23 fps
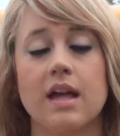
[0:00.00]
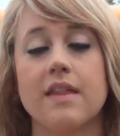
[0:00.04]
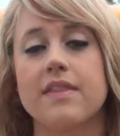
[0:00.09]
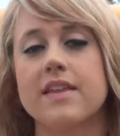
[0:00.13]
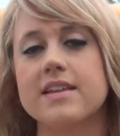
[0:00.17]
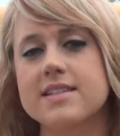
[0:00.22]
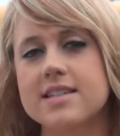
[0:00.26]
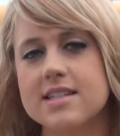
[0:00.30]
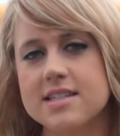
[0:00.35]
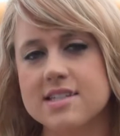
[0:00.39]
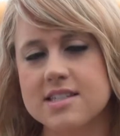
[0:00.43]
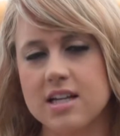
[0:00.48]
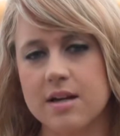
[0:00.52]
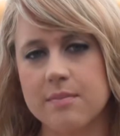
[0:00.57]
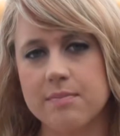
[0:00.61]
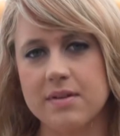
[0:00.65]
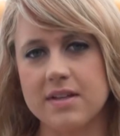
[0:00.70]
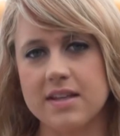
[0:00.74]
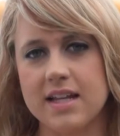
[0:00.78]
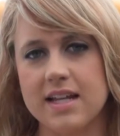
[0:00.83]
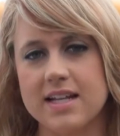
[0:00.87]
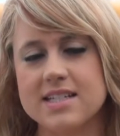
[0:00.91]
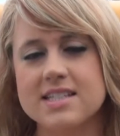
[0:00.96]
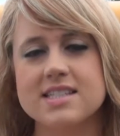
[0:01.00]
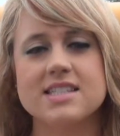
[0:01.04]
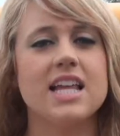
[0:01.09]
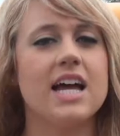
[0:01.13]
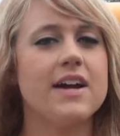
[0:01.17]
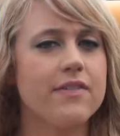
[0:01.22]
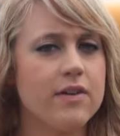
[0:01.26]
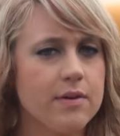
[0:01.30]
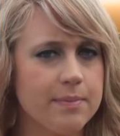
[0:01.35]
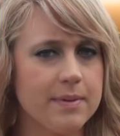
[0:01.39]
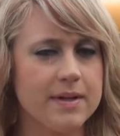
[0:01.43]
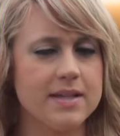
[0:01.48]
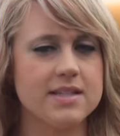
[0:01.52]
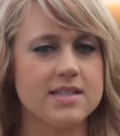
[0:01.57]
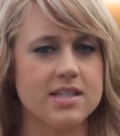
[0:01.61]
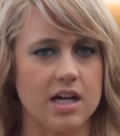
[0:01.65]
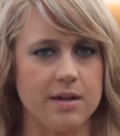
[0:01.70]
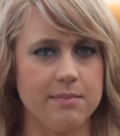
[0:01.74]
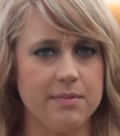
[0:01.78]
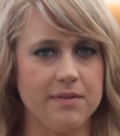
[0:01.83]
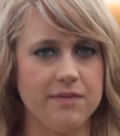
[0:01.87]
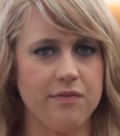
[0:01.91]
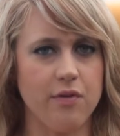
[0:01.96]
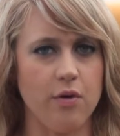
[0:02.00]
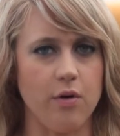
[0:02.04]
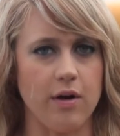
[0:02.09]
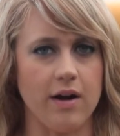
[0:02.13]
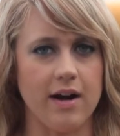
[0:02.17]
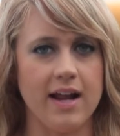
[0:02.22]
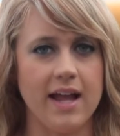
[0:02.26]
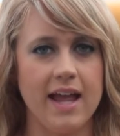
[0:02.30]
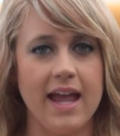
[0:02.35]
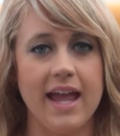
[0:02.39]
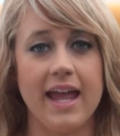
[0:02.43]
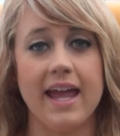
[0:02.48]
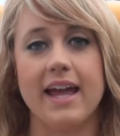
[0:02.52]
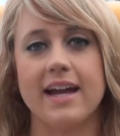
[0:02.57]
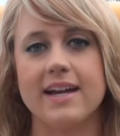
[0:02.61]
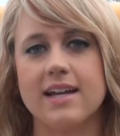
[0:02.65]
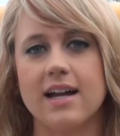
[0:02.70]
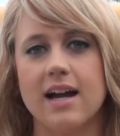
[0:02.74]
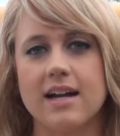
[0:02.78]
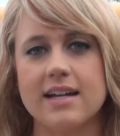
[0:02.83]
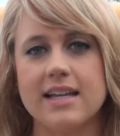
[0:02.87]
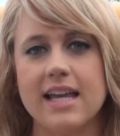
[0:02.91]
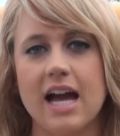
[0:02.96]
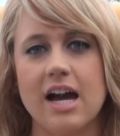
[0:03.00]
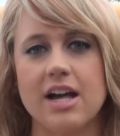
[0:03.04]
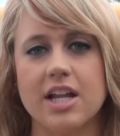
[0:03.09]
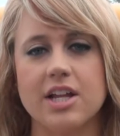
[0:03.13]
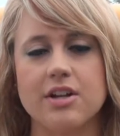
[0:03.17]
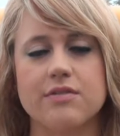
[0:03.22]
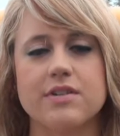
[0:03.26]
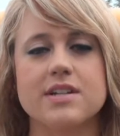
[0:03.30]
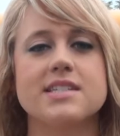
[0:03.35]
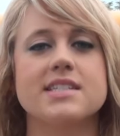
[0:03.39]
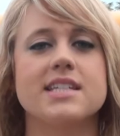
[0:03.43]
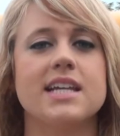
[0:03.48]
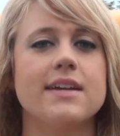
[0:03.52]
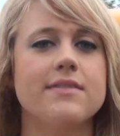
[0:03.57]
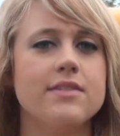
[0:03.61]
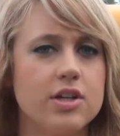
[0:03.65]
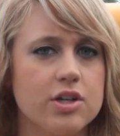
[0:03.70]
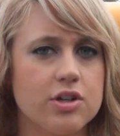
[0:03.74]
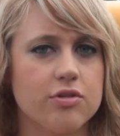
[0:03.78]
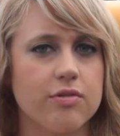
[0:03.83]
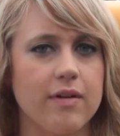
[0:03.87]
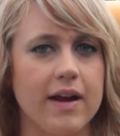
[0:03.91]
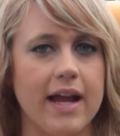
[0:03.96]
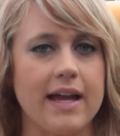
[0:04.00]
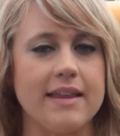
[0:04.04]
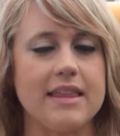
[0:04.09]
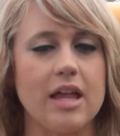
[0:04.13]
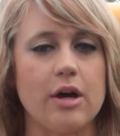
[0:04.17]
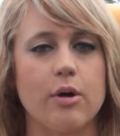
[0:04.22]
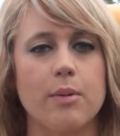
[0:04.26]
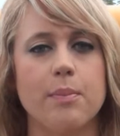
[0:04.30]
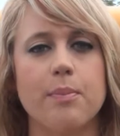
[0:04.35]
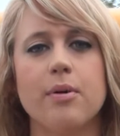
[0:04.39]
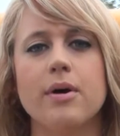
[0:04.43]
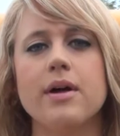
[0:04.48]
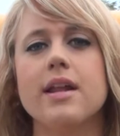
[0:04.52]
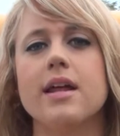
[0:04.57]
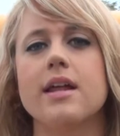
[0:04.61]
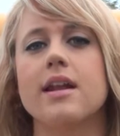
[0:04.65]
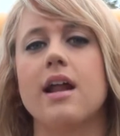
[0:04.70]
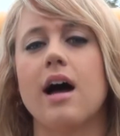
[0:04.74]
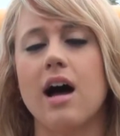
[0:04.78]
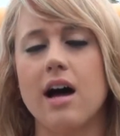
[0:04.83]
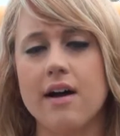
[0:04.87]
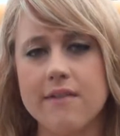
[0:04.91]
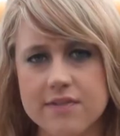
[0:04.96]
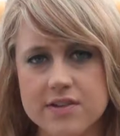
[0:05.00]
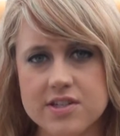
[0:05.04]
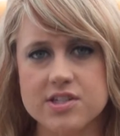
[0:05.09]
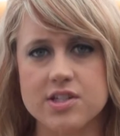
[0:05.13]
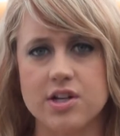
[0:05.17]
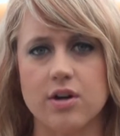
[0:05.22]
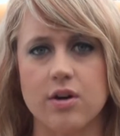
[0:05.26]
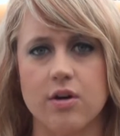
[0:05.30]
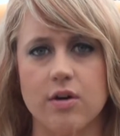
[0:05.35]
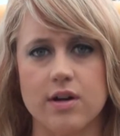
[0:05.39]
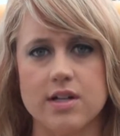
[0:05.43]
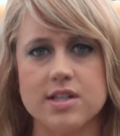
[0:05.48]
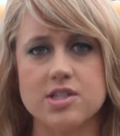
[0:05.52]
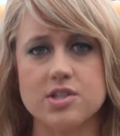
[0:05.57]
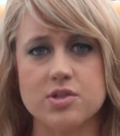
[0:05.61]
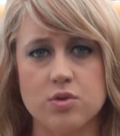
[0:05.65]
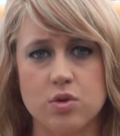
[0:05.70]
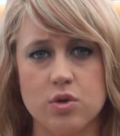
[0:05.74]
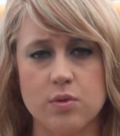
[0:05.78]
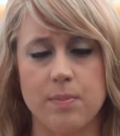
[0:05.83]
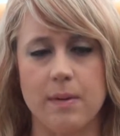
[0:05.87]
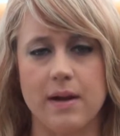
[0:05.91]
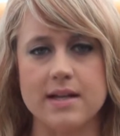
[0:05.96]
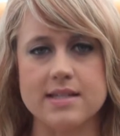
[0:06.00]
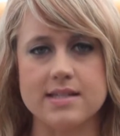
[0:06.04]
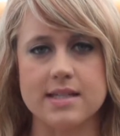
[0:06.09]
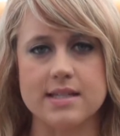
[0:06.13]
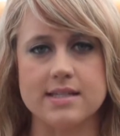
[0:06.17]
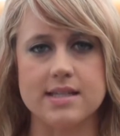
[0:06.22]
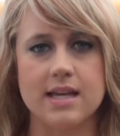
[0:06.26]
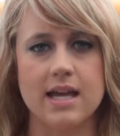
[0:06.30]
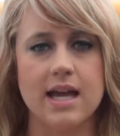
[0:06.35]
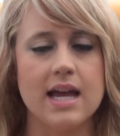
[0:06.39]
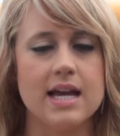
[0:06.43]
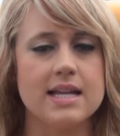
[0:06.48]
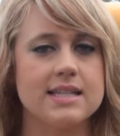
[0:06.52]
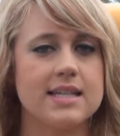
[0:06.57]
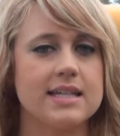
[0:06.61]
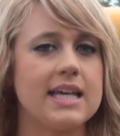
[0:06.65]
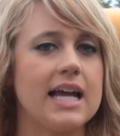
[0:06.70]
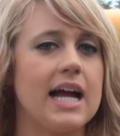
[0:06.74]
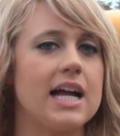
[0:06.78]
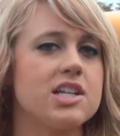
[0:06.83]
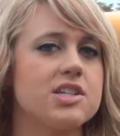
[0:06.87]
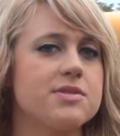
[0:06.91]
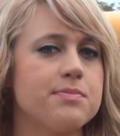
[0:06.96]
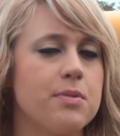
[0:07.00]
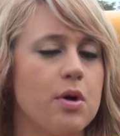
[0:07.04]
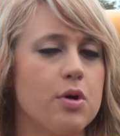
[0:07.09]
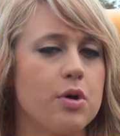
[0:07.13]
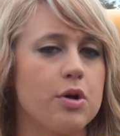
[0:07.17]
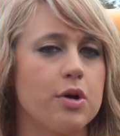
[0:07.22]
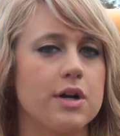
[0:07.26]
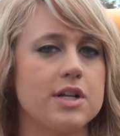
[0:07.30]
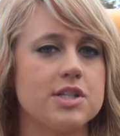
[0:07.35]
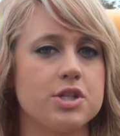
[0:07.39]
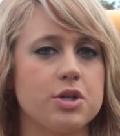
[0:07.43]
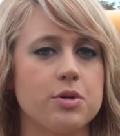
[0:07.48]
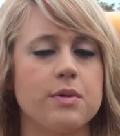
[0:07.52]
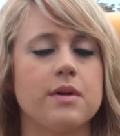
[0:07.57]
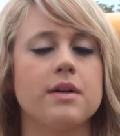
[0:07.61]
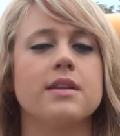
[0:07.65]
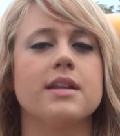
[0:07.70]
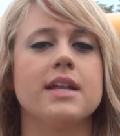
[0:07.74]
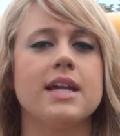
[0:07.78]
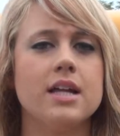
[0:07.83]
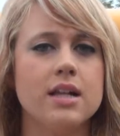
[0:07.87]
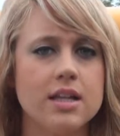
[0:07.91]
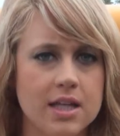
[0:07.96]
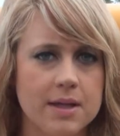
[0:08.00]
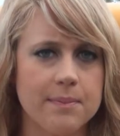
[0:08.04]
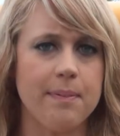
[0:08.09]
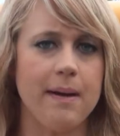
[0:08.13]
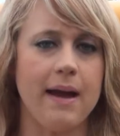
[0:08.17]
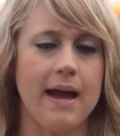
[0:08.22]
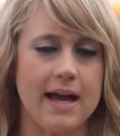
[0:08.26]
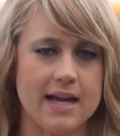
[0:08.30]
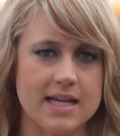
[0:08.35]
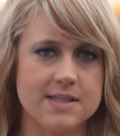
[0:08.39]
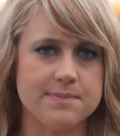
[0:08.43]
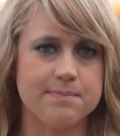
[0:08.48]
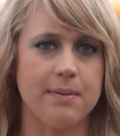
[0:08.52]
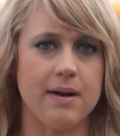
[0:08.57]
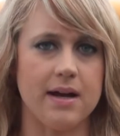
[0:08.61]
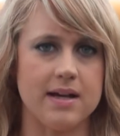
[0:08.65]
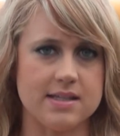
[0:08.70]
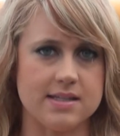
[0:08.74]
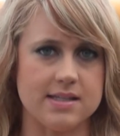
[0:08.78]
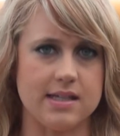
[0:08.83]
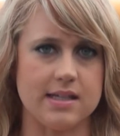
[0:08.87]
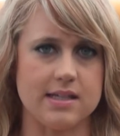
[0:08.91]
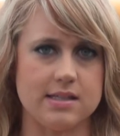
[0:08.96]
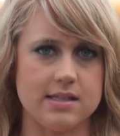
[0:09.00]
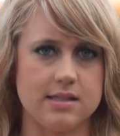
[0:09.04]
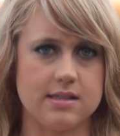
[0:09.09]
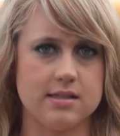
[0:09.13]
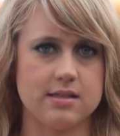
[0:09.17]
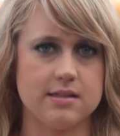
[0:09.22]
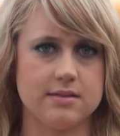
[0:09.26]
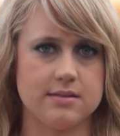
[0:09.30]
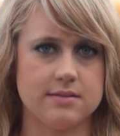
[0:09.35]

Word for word: This is something that has never been done before. Hancock County received a grant that will put an officer on school buses to catch motorists who illegally pass buses.